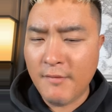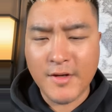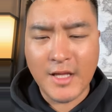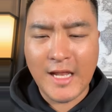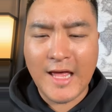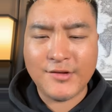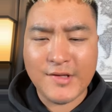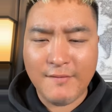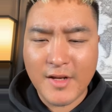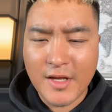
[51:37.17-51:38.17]
Even in the
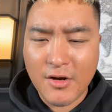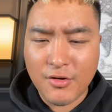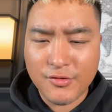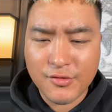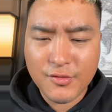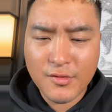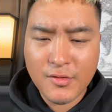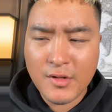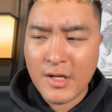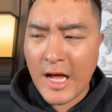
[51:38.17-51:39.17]
last 7 years,
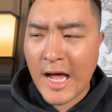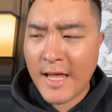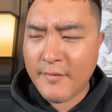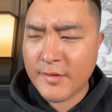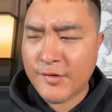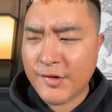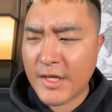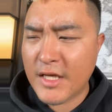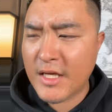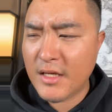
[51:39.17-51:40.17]
I even
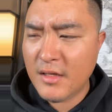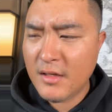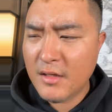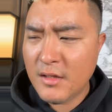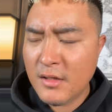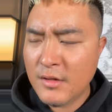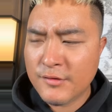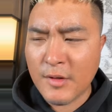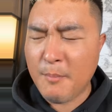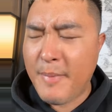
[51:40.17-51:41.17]
see
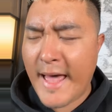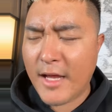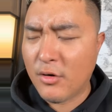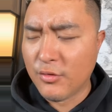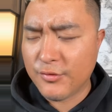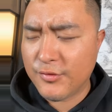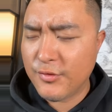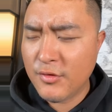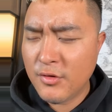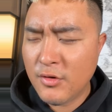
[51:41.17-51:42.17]
some
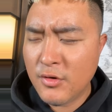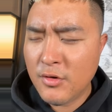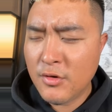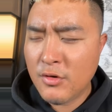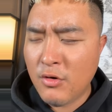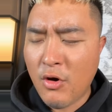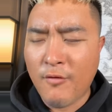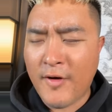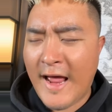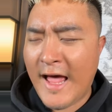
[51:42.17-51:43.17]
battles
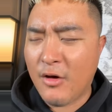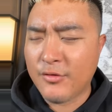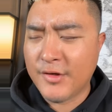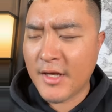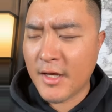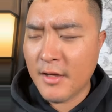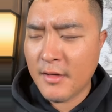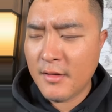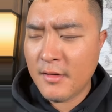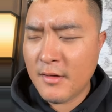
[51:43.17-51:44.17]
over housing
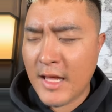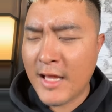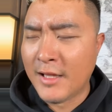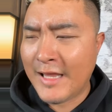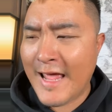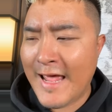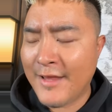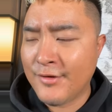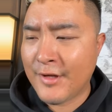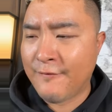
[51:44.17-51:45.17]
and
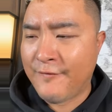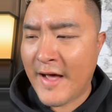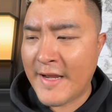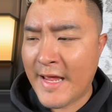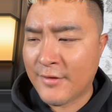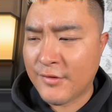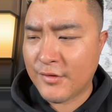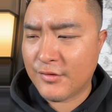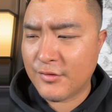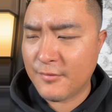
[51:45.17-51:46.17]
lands and
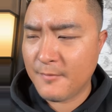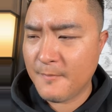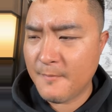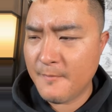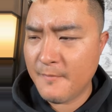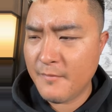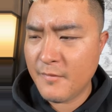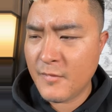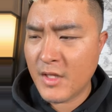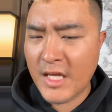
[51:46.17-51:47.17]
finances,
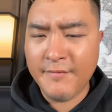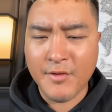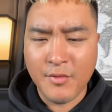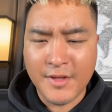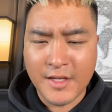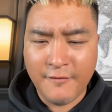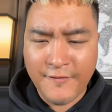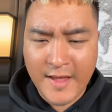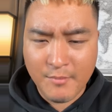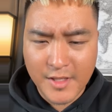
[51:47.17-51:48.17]
even within the
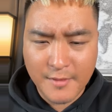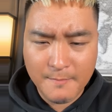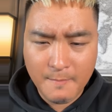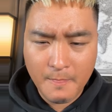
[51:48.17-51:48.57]
family.